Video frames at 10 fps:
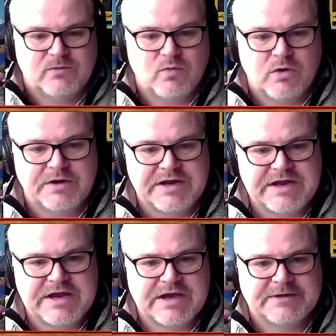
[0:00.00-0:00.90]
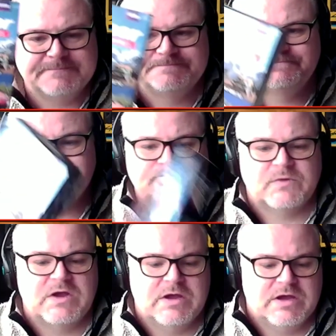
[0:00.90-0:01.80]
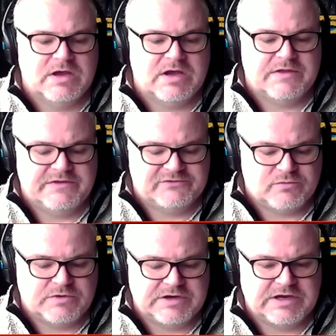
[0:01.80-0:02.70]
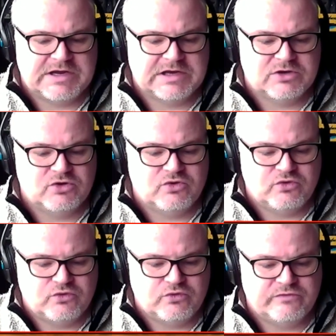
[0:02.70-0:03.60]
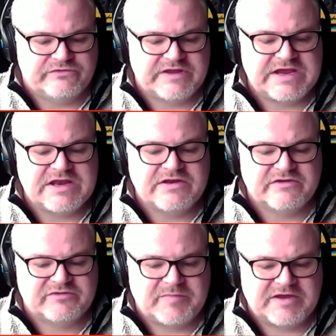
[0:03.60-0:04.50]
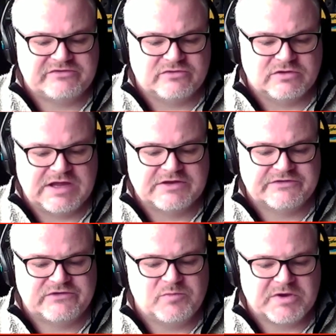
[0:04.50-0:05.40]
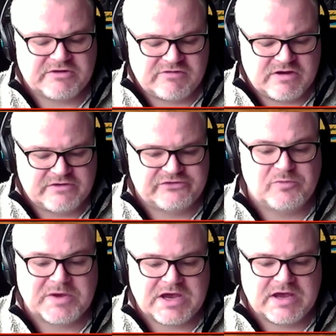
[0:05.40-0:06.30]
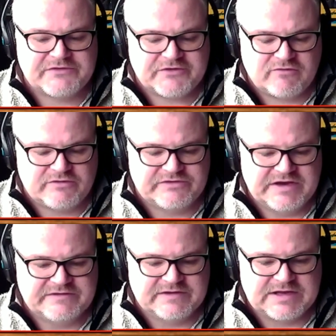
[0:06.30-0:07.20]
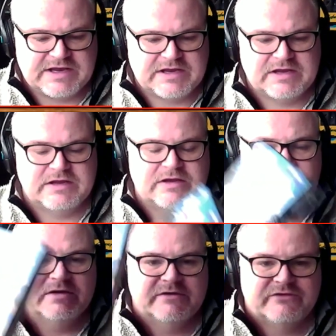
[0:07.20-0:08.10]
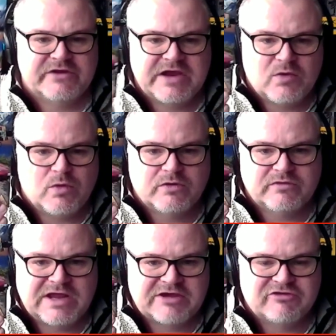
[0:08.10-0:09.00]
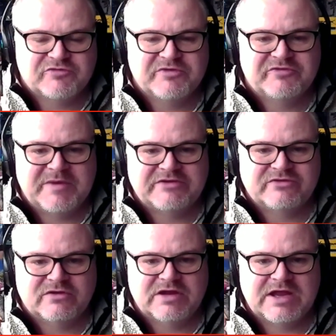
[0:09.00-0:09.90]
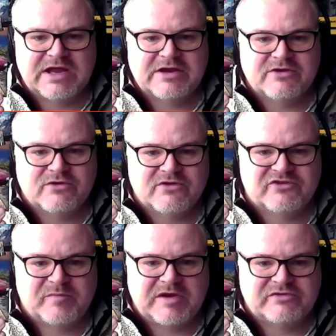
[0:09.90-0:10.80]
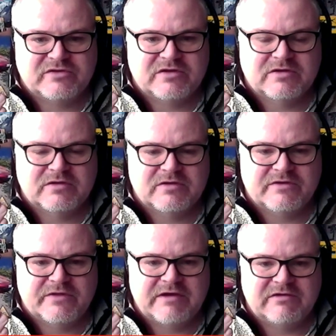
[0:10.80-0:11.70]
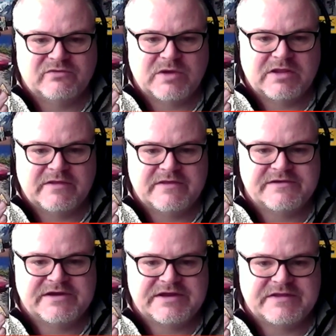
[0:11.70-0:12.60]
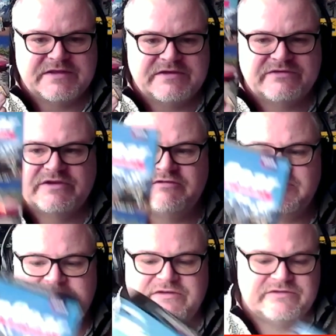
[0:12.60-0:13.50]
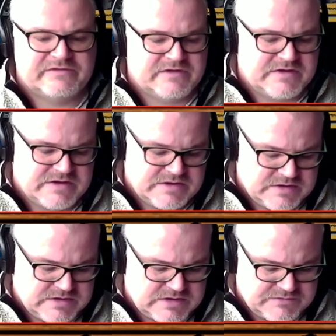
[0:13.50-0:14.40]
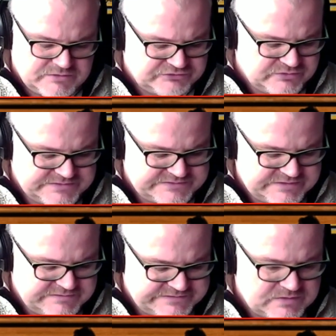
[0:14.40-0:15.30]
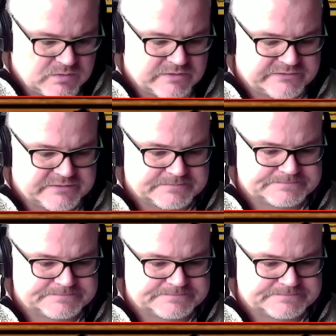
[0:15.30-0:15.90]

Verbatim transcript: one here and this one includes the India special and supercar supercars across Italy. So you get one like Christmas special and another special on there as well that they did in the series. Not sure which series it was.